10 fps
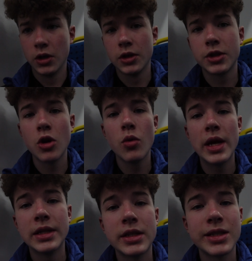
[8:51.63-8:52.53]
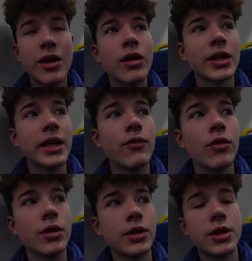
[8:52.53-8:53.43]
So in stark
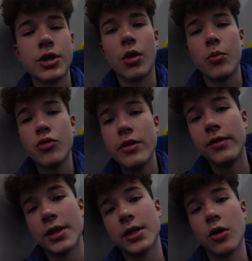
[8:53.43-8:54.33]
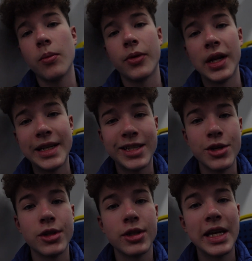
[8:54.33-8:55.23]
difference to our previous stop, the least
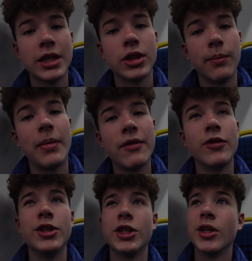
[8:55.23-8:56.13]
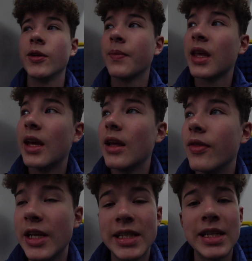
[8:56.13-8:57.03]
used station in Bedfordshire,
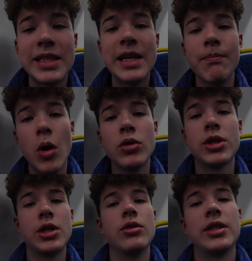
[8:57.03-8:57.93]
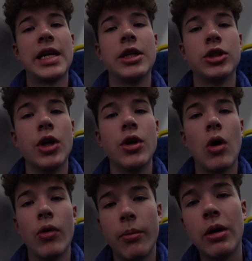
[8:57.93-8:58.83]
this is the most used station
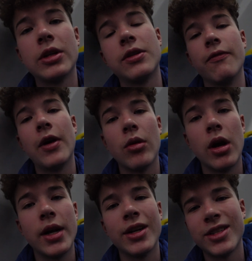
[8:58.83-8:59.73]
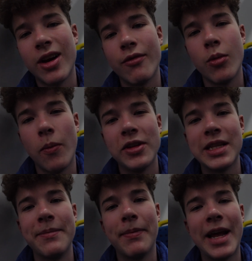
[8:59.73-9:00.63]
on the Marston Vale line, aside from
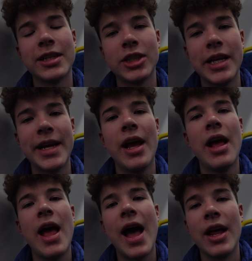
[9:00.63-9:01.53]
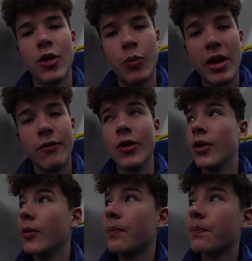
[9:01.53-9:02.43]
obviously Bletchley and Bedford.
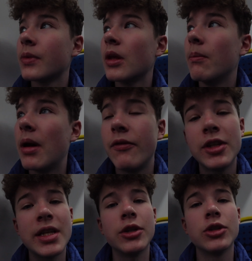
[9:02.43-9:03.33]
Bedford St